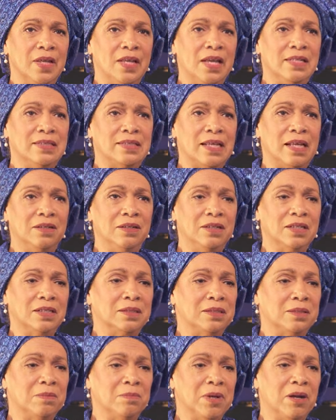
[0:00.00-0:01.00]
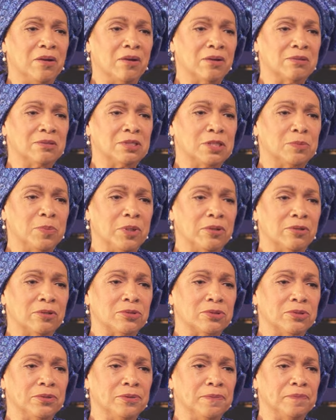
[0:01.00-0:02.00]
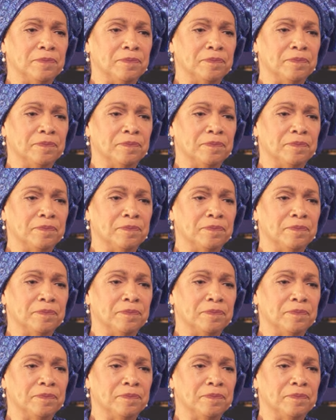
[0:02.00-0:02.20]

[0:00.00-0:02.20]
as I look at the American spiritual